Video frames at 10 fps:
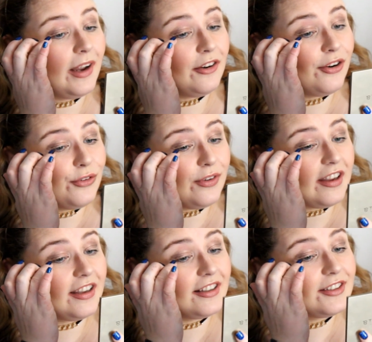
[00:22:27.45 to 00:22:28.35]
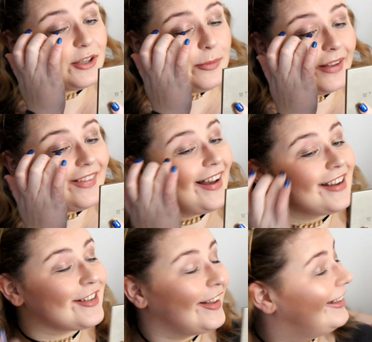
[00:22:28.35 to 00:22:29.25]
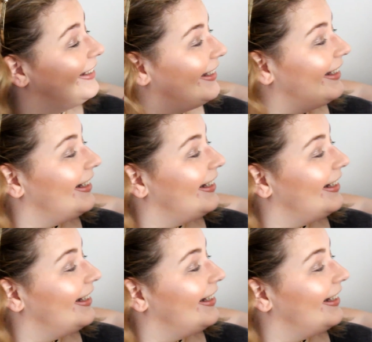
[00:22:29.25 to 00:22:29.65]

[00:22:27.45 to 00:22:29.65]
went right to my lash line.